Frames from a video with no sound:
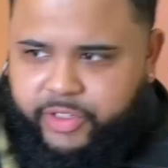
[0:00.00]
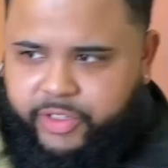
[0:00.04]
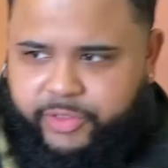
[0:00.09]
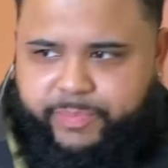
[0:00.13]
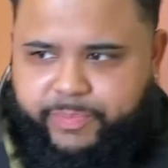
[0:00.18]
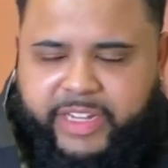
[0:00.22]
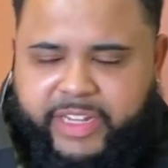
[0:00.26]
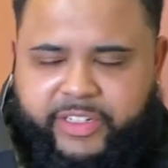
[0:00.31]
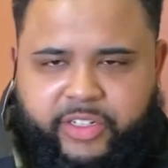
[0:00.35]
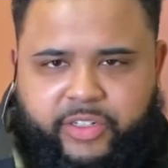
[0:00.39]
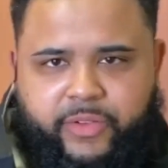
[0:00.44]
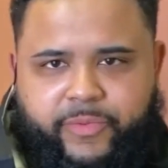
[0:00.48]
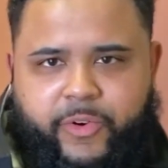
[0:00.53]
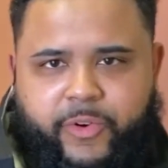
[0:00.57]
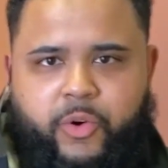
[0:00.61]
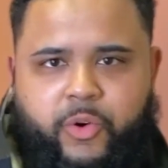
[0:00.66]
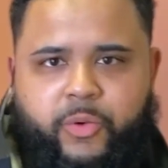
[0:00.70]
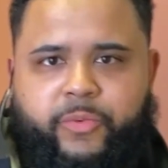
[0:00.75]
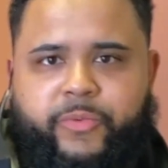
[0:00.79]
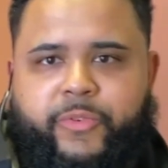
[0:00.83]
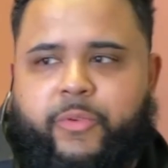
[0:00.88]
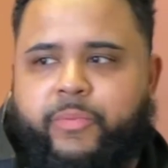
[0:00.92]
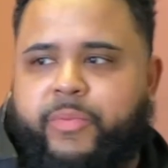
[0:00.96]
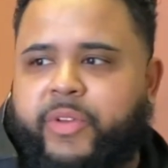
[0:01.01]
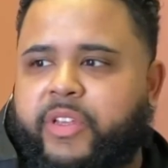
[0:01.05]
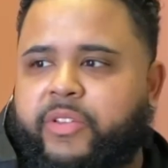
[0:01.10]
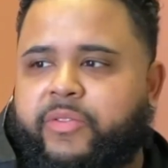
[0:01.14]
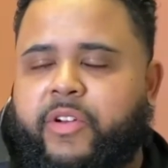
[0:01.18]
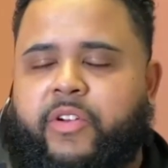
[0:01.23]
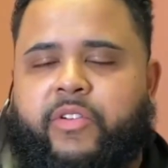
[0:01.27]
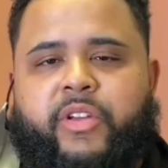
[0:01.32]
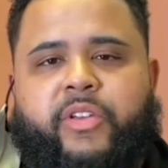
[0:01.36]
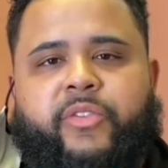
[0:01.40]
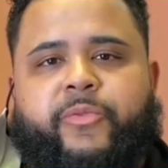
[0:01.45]
This passage of hope for me is
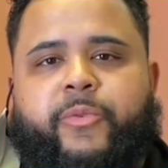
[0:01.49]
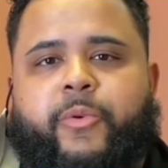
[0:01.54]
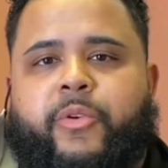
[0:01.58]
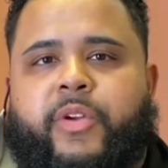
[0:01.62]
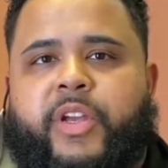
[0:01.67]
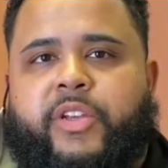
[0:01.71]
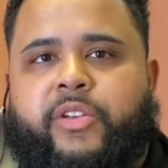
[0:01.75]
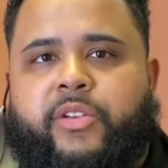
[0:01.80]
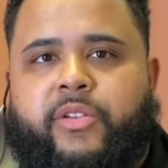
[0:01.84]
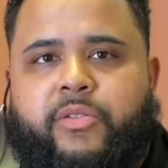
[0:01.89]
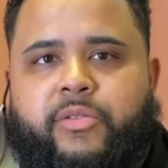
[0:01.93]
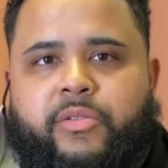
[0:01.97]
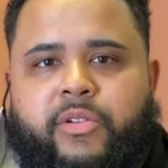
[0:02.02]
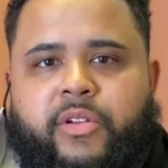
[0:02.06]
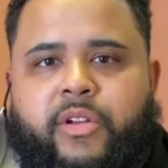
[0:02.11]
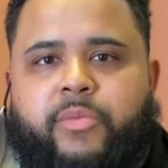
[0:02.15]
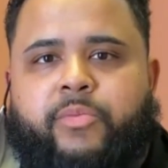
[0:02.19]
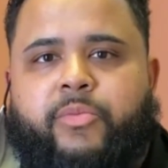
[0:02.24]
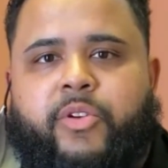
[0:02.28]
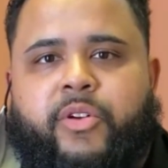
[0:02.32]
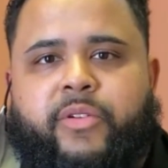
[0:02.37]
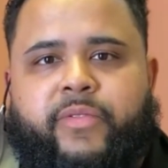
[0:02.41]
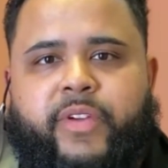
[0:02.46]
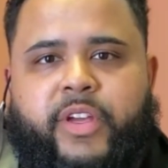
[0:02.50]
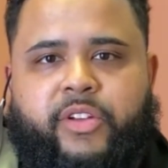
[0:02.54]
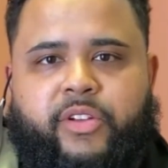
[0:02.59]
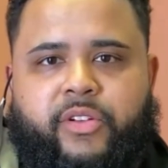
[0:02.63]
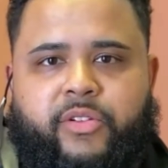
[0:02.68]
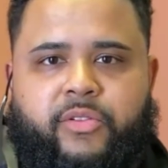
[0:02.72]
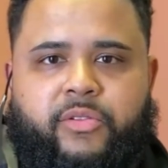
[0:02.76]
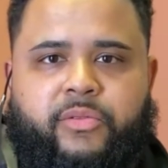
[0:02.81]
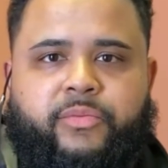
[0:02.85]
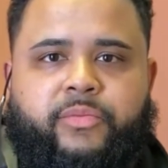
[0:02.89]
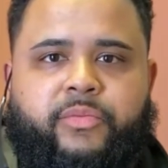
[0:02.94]
very inspirational and
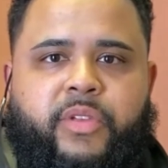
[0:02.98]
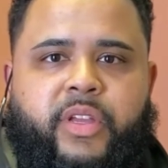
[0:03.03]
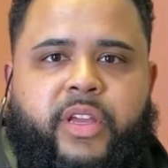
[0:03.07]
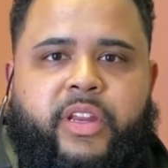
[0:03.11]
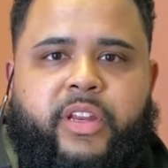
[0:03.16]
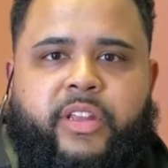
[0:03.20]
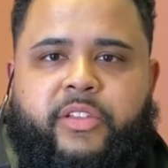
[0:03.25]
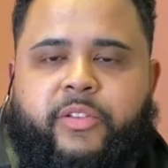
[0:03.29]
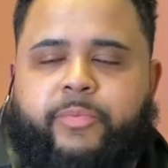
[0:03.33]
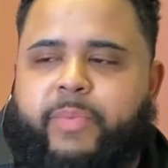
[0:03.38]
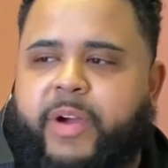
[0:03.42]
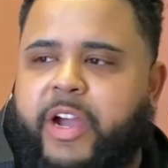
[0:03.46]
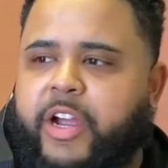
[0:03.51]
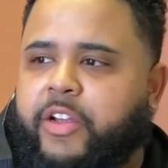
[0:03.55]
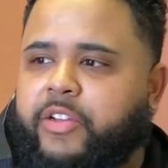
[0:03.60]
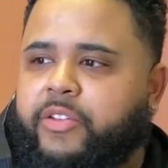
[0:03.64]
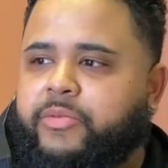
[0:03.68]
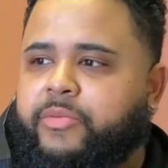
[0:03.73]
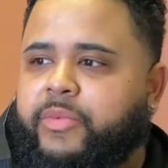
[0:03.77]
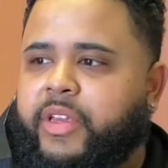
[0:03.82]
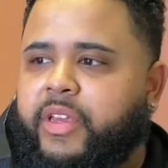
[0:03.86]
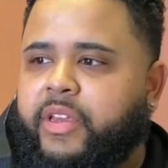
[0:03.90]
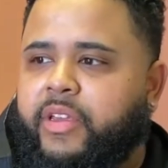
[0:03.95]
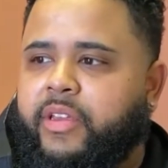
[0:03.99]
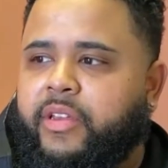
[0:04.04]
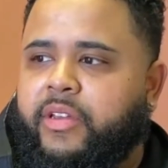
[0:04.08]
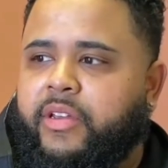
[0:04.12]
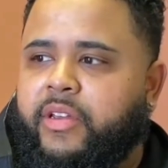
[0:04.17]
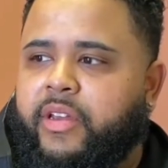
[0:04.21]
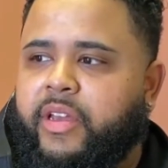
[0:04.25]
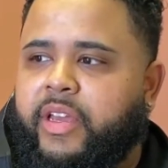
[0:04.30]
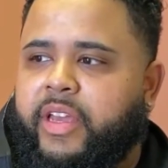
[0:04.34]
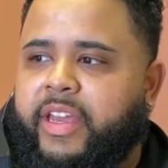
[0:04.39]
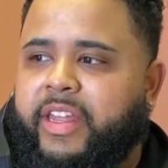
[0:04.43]
motivational. It inspires me.
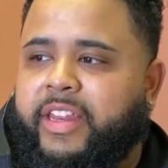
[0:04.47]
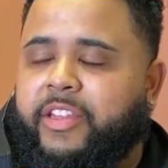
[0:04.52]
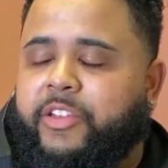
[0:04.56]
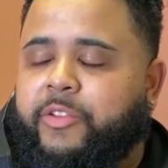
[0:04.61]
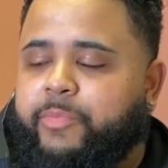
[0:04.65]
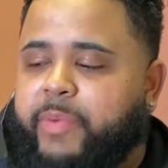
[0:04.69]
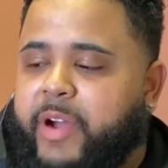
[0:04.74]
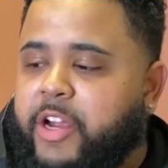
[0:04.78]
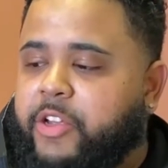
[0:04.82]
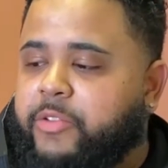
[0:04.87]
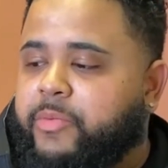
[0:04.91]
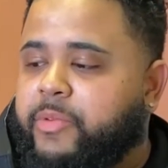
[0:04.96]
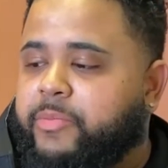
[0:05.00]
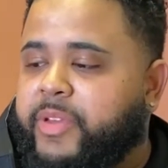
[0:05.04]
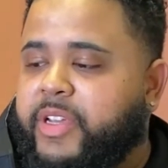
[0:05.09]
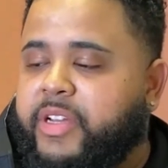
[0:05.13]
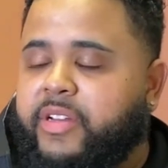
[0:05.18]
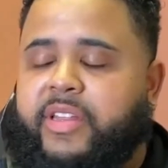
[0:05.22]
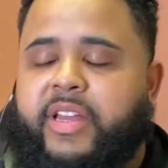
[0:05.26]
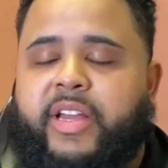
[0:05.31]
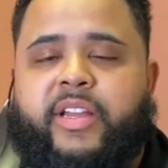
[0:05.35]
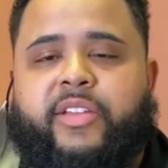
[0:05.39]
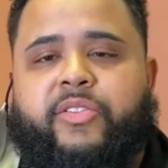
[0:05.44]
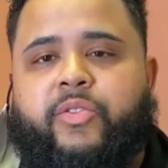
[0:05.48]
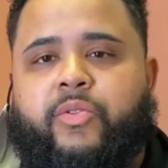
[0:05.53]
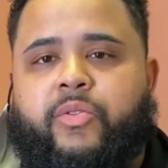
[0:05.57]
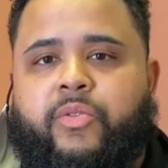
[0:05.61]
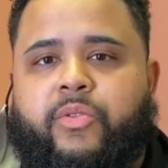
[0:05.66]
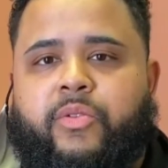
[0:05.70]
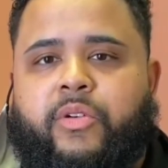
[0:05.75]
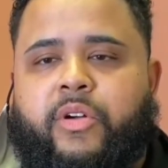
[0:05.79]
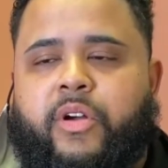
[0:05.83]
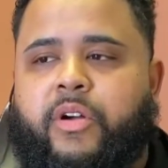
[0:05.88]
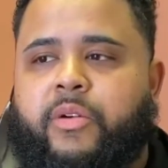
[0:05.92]
It inspires me because I get to
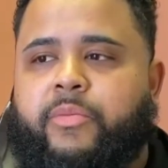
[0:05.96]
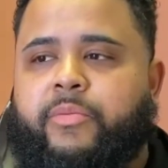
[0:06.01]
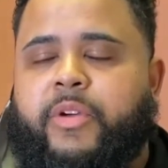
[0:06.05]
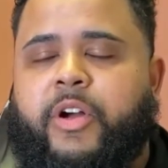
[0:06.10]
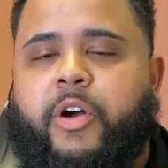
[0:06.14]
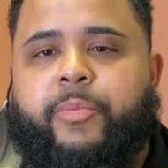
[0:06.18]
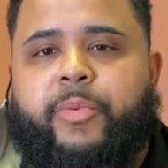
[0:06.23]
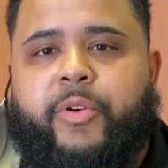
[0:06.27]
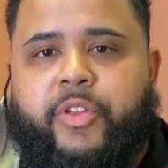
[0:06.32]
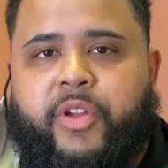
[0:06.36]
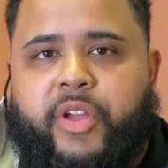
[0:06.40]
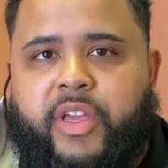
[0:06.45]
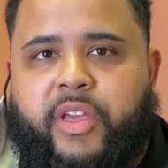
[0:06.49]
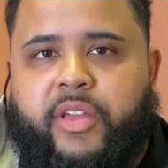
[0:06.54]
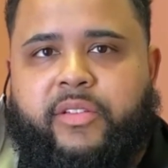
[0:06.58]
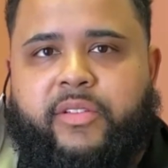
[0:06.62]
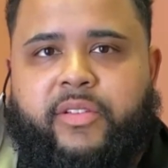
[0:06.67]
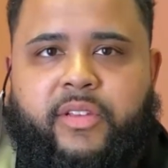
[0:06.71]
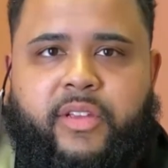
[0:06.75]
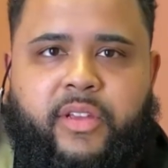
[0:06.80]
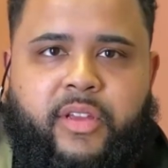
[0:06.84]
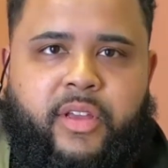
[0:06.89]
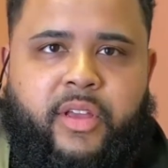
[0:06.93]
help other kids.